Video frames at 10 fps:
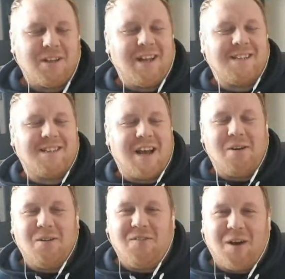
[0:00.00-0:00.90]
they say
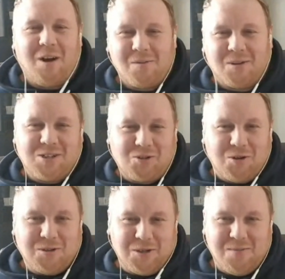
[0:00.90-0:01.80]
on the phone? I don't want to
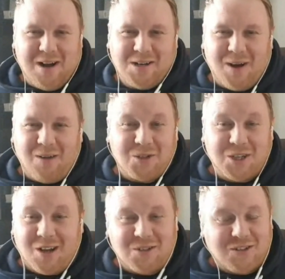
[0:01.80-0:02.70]
intrude too much, but
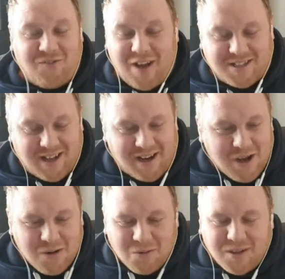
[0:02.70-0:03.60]
I'm just fascinated.
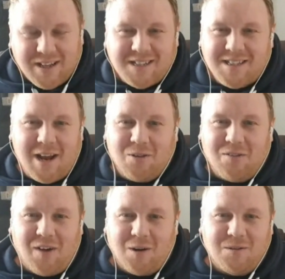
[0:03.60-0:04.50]
What do they say on
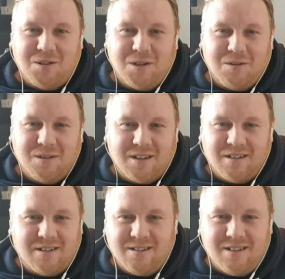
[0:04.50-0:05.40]
the phone to you?
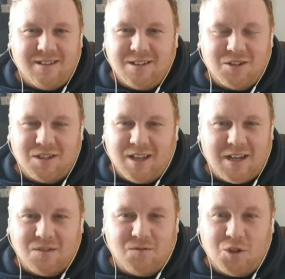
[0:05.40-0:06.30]
Is it just a
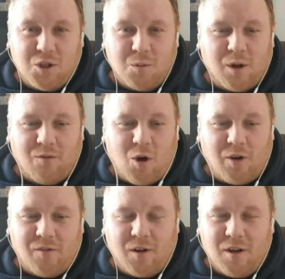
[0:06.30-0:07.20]
case of, do you want to
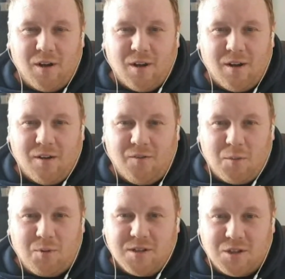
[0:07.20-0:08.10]
ride for
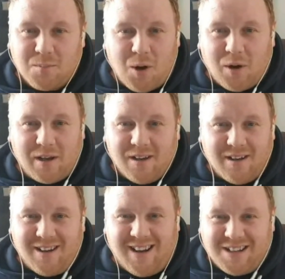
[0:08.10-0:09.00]
the Prince of Dubai
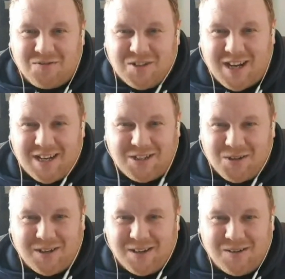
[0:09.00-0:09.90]
as a retained
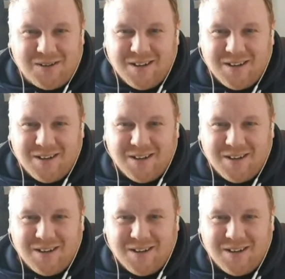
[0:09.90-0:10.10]
jockey? Or